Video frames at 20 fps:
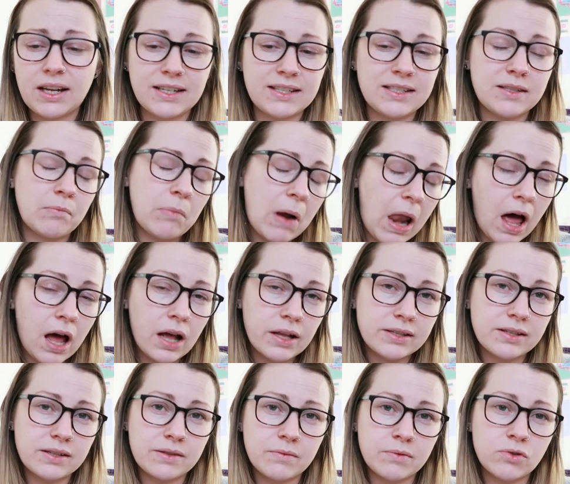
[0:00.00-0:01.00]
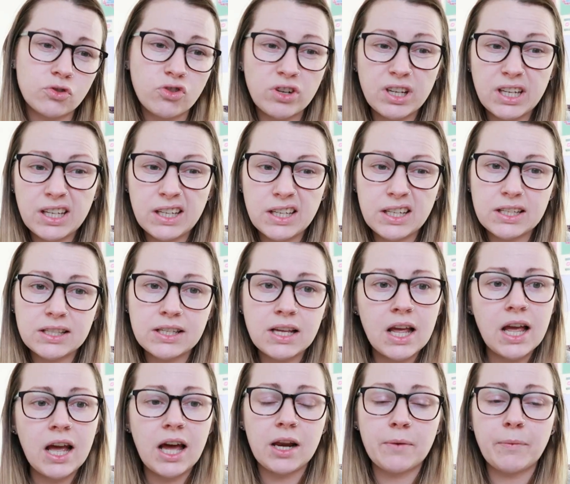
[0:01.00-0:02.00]
I did some plants and some trees,
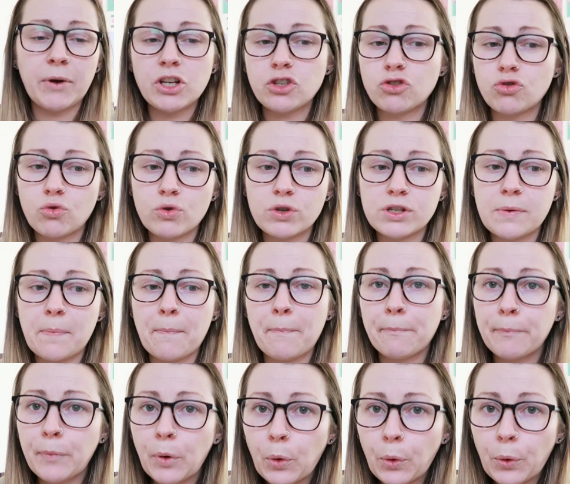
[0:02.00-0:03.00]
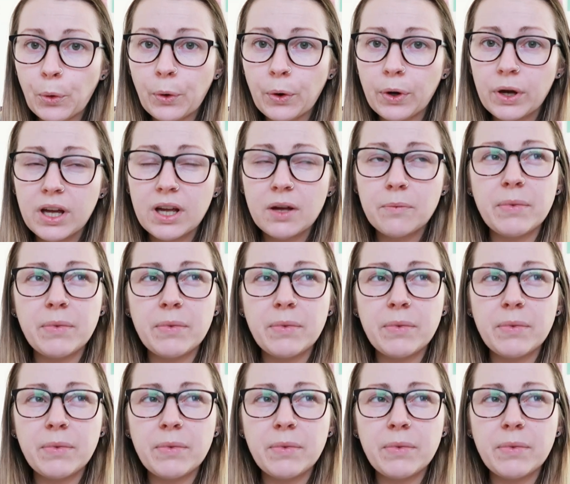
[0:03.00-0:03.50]
and I might draw some more.